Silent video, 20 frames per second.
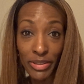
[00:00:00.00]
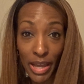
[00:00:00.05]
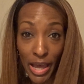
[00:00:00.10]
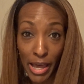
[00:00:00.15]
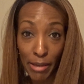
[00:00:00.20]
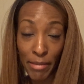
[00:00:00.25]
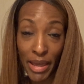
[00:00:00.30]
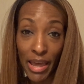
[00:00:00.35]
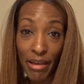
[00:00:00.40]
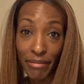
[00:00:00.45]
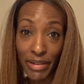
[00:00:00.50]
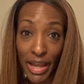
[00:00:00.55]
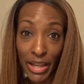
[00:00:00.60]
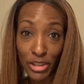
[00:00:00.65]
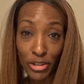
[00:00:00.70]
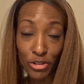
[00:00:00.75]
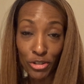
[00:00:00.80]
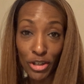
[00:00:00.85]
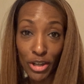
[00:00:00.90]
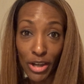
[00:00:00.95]
time. I have got
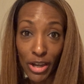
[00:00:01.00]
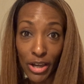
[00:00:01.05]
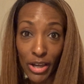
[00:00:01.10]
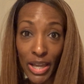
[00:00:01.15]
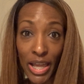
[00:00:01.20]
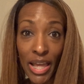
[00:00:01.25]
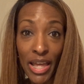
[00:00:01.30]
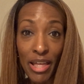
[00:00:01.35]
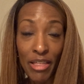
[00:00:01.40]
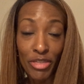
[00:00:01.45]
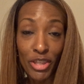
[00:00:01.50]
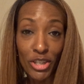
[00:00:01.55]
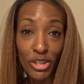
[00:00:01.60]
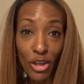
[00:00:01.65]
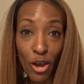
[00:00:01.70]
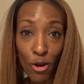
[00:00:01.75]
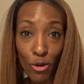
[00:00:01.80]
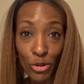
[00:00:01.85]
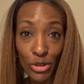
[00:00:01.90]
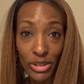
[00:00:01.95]
to show y'all this
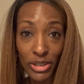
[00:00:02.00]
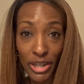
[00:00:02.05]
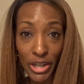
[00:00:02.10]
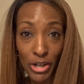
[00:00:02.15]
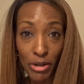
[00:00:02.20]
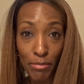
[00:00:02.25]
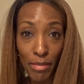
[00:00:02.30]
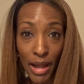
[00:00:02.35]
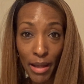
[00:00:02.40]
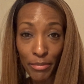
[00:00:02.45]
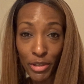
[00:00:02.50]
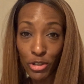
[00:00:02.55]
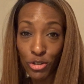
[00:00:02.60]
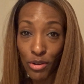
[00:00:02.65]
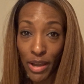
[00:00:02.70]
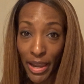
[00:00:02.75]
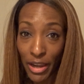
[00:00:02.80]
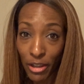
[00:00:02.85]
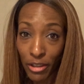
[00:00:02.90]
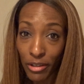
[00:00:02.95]
O CEDAR mop, the
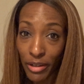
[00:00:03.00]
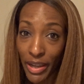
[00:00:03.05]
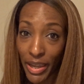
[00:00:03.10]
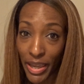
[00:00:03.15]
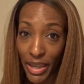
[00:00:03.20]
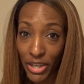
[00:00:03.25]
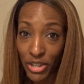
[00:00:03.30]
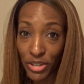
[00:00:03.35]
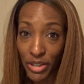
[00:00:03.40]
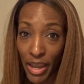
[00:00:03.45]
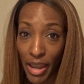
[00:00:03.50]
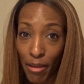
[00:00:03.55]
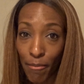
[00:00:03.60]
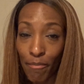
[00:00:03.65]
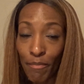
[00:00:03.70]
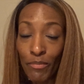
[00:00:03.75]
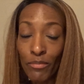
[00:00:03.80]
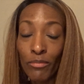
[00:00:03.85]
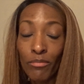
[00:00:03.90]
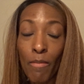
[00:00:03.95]
triangular head shape.
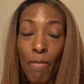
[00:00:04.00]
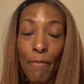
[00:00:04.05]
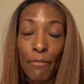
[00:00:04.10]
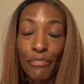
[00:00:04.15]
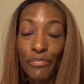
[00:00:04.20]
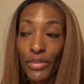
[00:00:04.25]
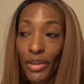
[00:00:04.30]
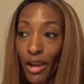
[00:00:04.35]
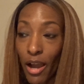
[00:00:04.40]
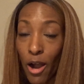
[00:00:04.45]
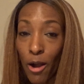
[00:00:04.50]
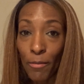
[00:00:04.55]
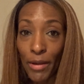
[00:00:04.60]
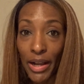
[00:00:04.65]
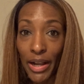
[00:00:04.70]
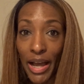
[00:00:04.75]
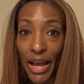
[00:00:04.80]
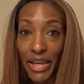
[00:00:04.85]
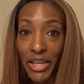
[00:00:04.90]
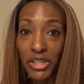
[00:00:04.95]
Oh my
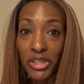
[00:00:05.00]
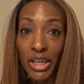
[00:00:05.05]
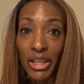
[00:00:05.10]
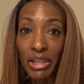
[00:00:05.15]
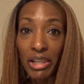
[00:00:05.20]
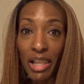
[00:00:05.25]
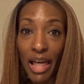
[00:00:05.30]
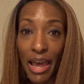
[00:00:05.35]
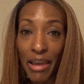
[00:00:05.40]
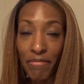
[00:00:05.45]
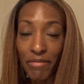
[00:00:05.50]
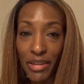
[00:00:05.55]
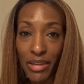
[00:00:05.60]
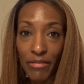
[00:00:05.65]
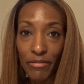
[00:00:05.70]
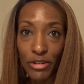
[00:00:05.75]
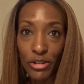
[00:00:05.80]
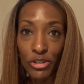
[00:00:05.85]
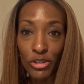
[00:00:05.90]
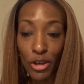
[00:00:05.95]
god, it's a life
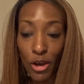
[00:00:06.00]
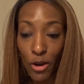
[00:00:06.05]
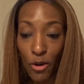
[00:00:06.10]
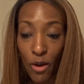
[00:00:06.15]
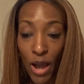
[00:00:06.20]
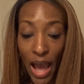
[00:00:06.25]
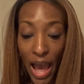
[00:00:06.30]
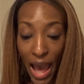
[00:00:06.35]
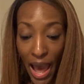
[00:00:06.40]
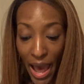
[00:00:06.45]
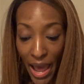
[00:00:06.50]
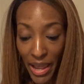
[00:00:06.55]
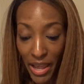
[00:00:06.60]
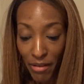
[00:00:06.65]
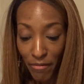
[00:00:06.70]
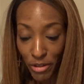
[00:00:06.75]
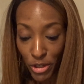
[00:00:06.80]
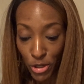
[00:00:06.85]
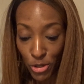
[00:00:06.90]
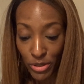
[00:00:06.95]
giver. So I
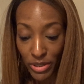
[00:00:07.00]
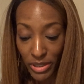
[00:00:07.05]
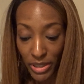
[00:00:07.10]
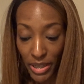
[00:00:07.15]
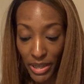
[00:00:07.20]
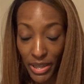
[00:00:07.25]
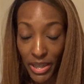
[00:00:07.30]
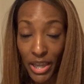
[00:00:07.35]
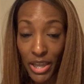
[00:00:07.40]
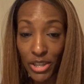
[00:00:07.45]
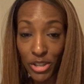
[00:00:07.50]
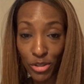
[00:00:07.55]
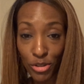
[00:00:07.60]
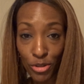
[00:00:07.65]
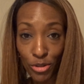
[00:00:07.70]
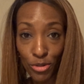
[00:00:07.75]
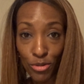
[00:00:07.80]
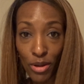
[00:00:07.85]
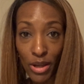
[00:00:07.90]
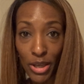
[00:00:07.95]
have used it
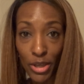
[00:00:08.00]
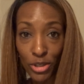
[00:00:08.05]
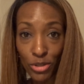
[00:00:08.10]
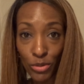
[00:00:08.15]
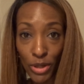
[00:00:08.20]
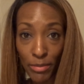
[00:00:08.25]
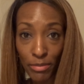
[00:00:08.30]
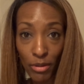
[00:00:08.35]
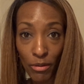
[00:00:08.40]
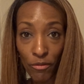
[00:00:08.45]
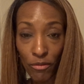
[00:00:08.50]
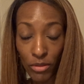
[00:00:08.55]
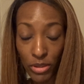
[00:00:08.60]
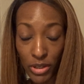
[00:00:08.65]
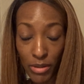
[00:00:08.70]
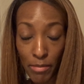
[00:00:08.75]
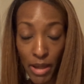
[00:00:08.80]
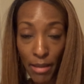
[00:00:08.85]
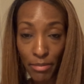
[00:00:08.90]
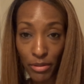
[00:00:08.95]
to sweep
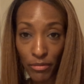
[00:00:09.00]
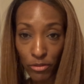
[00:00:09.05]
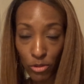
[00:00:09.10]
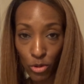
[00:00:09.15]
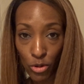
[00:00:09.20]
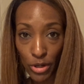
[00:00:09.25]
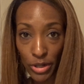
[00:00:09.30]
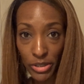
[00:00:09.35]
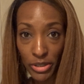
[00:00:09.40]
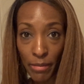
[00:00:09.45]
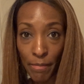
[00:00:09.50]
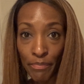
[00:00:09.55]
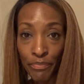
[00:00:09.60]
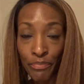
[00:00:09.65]
to mop the floors,